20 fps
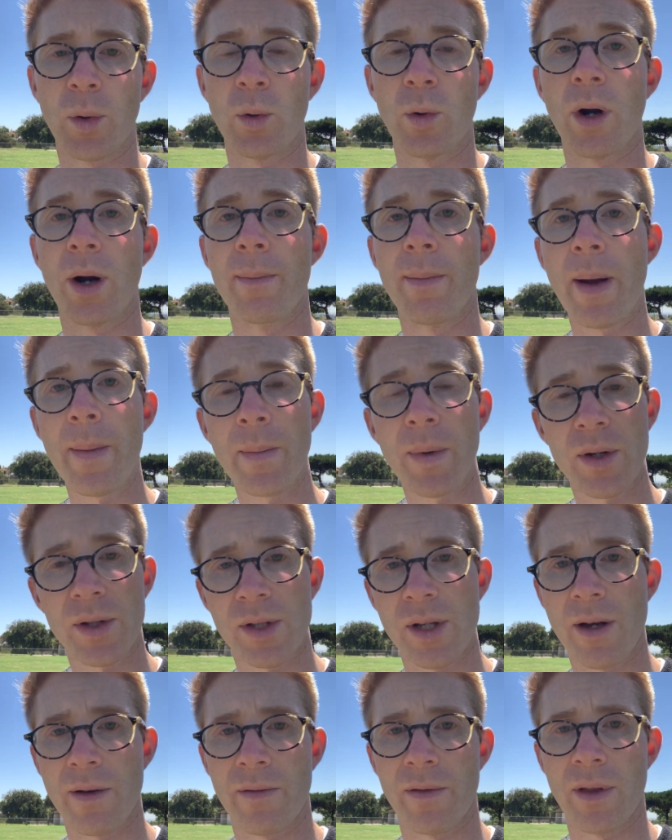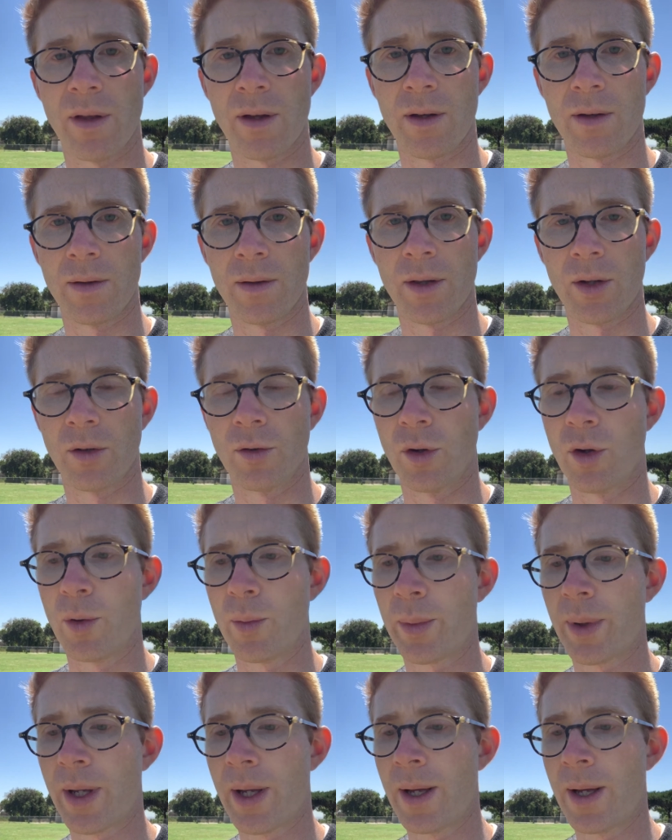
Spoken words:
who are members of the group,